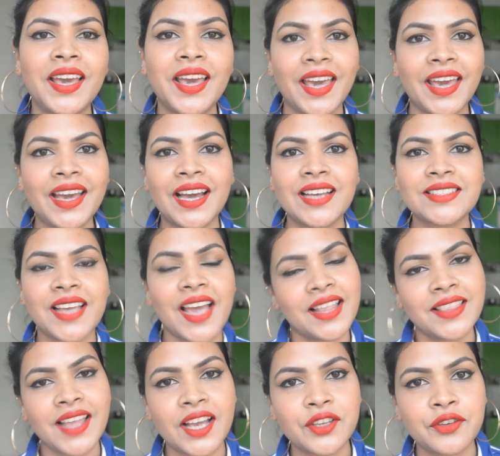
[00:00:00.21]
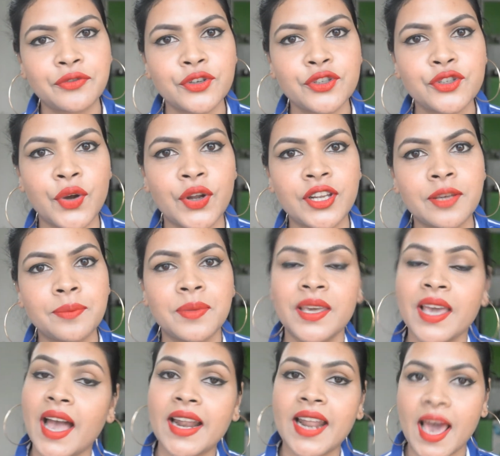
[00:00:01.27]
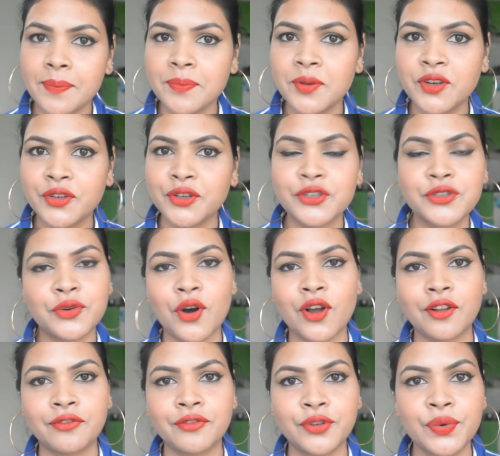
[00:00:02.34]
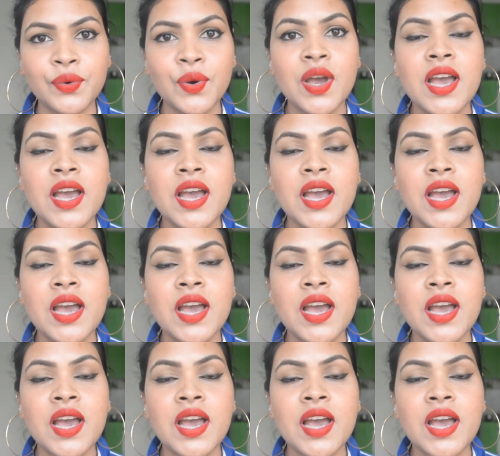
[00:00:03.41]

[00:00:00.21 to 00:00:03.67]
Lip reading: Hey guys, and thank you for joining me and happy new year to all of you.